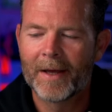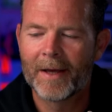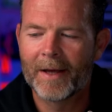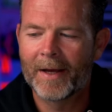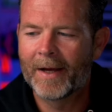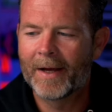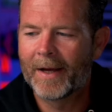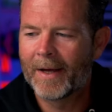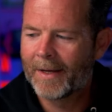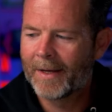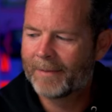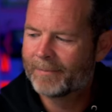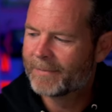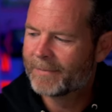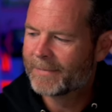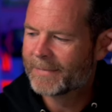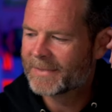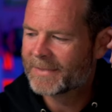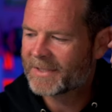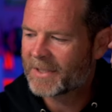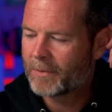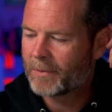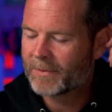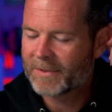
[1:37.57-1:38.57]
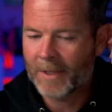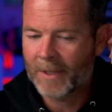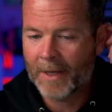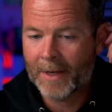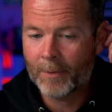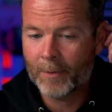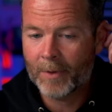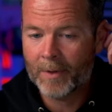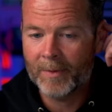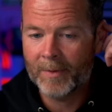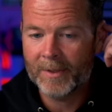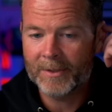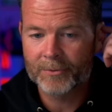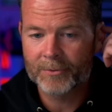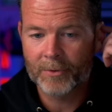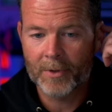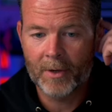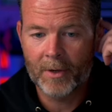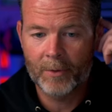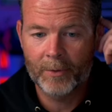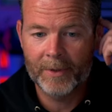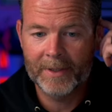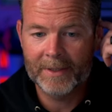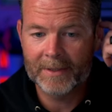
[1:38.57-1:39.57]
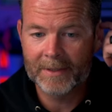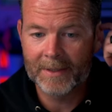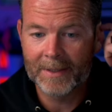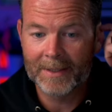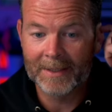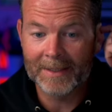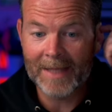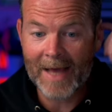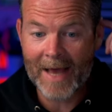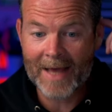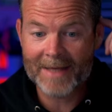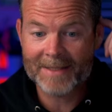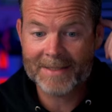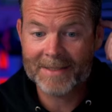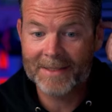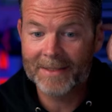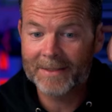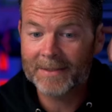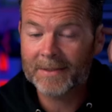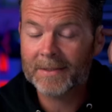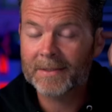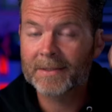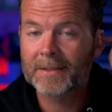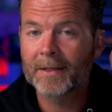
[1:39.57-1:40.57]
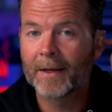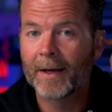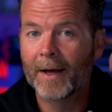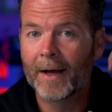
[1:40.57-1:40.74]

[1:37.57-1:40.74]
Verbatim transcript: Um, so tonight we're going to be drawing glasses.